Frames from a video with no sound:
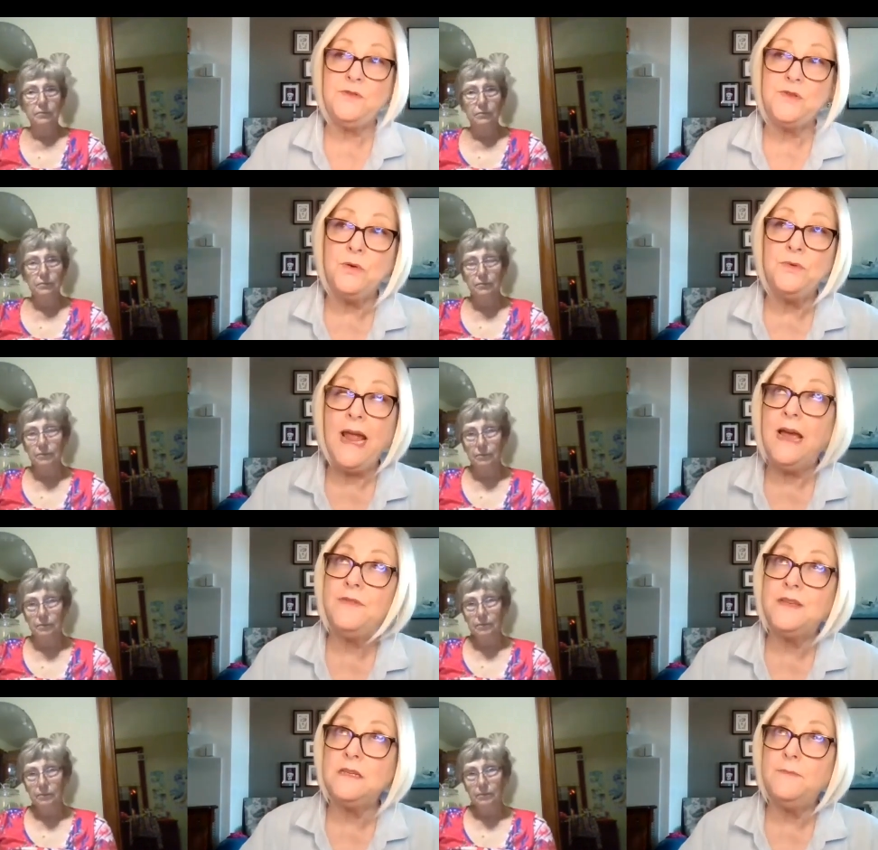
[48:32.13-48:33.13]
Speaker 1: if you don't
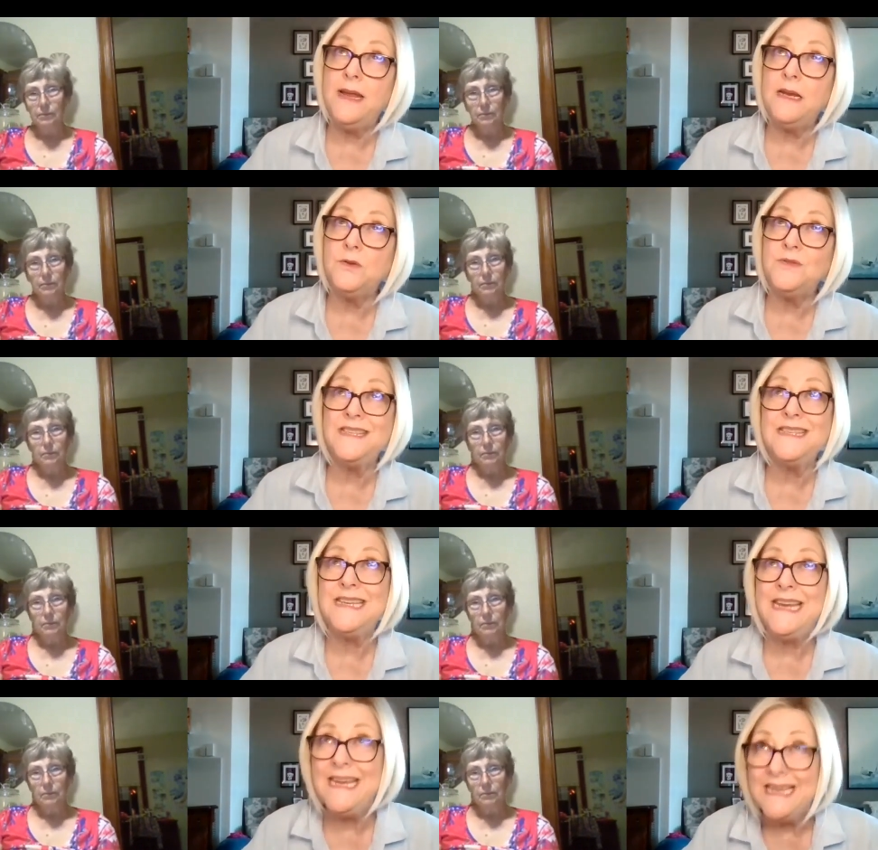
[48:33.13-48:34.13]
have the tomato
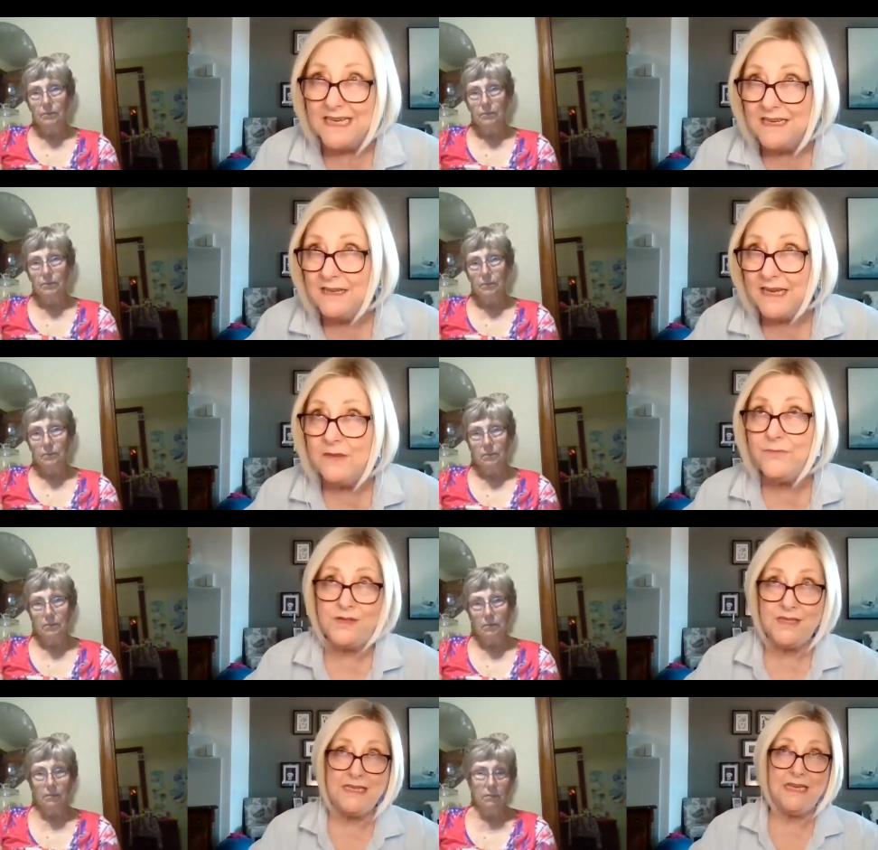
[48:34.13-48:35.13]
skin, like if
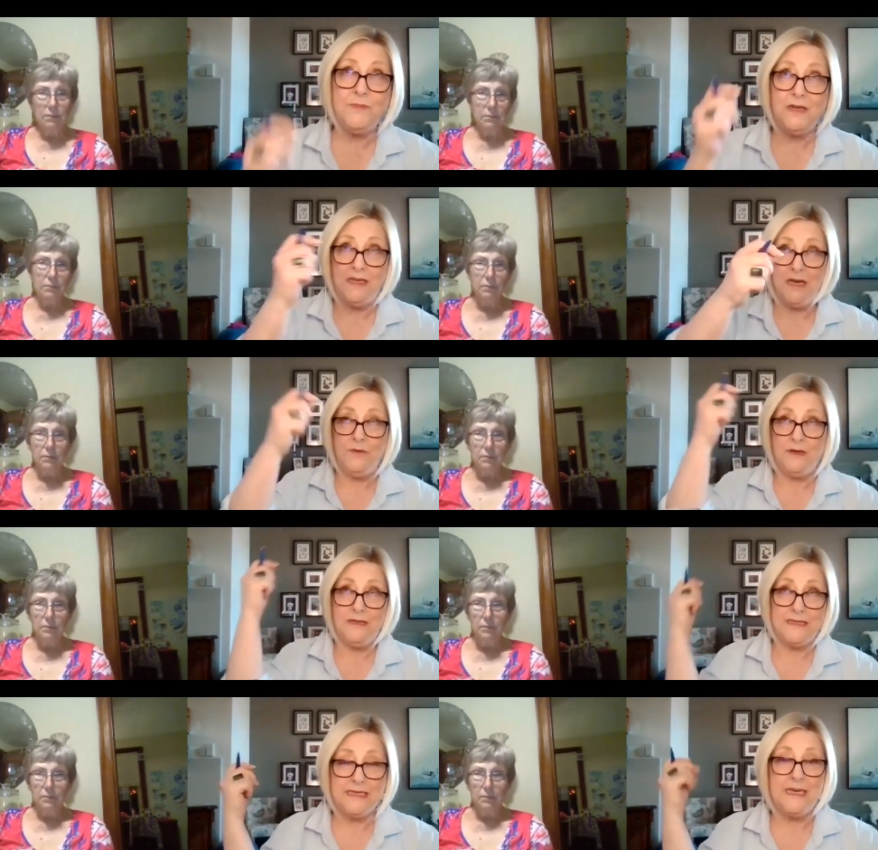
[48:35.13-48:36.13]
you steam it and get rid
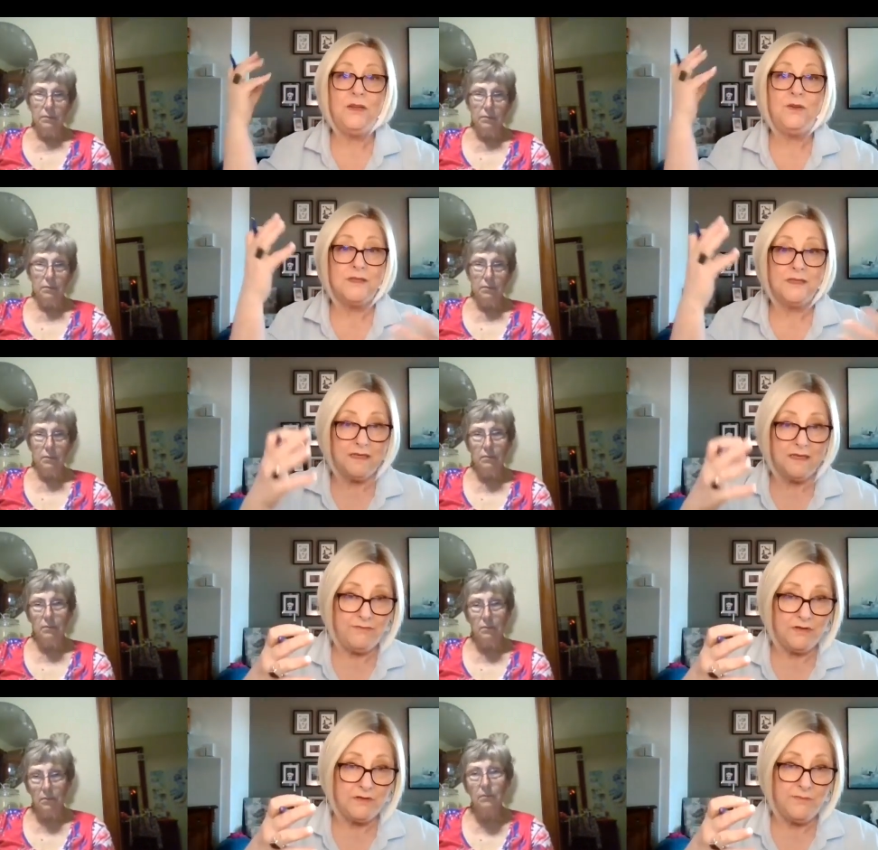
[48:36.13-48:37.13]
of the skin, you can still
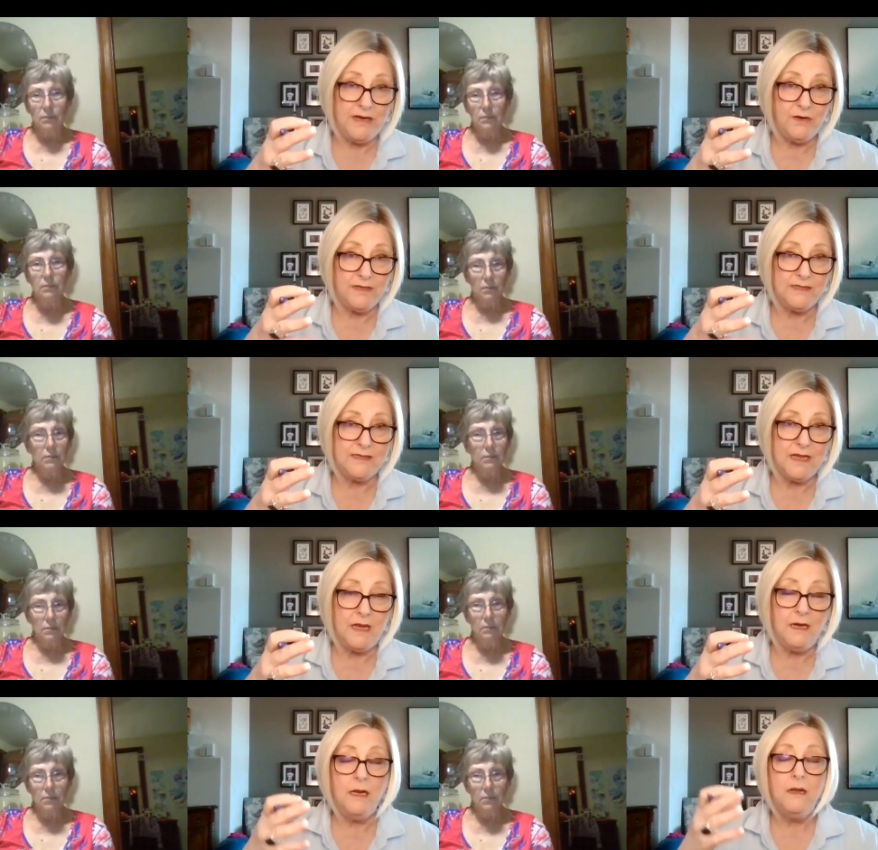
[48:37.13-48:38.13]
have the tomato
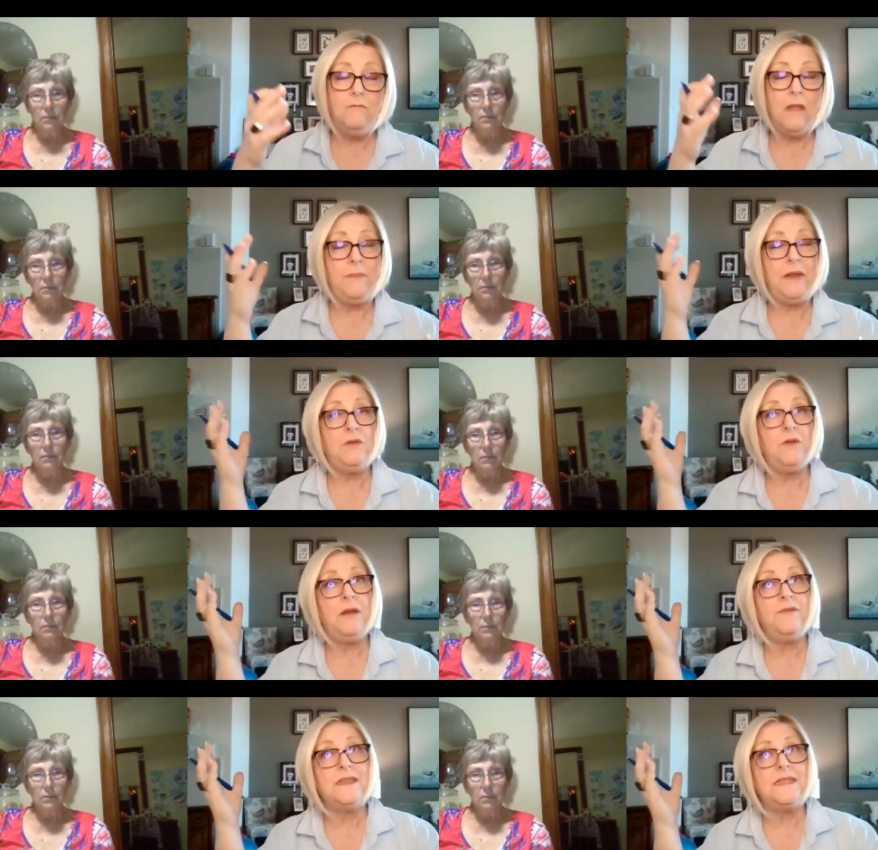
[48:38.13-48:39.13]
inside. Maybe you
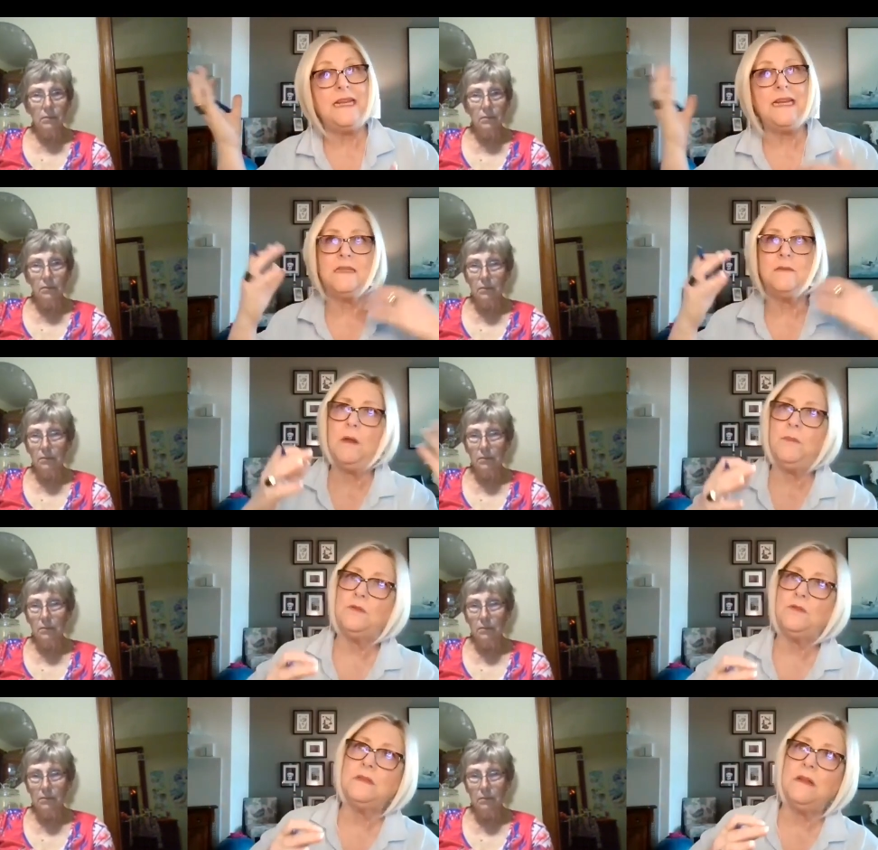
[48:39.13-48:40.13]
don't have the seeds. Maybe
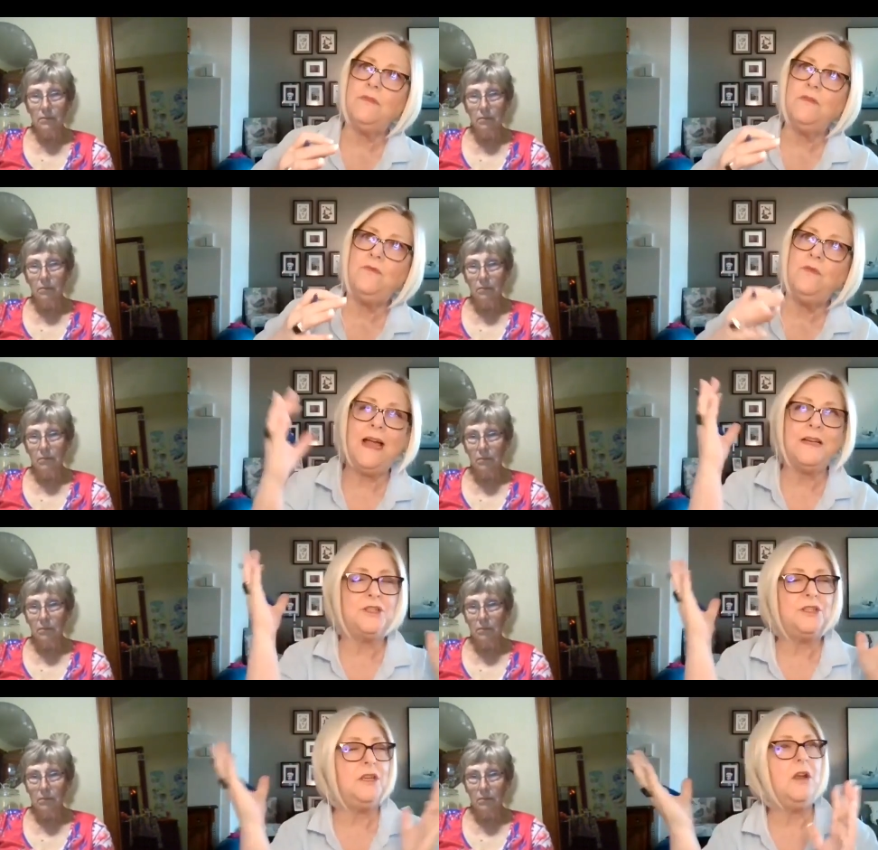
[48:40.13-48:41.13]
you just have the
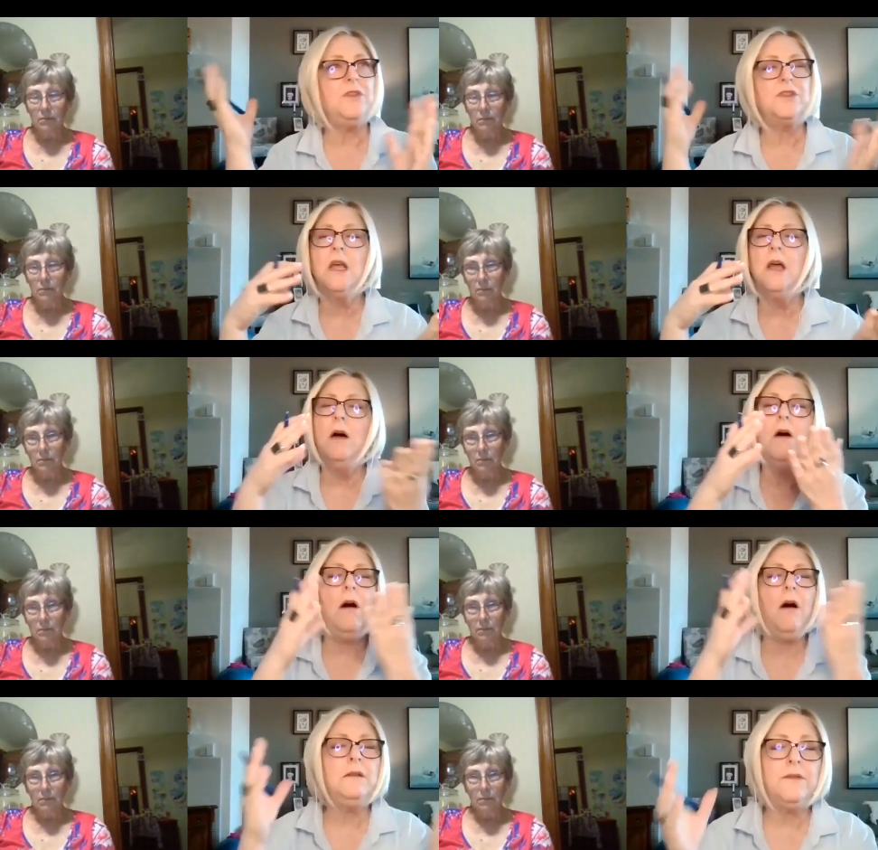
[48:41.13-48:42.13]
flesh. You know, there's
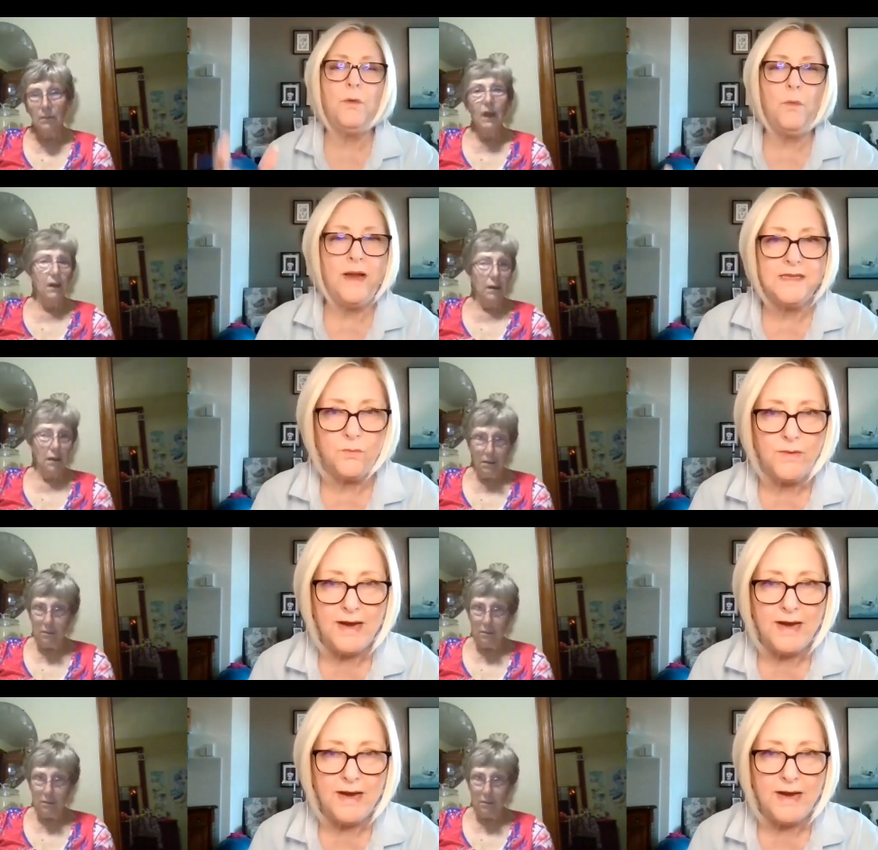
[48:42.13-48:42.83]
all different ways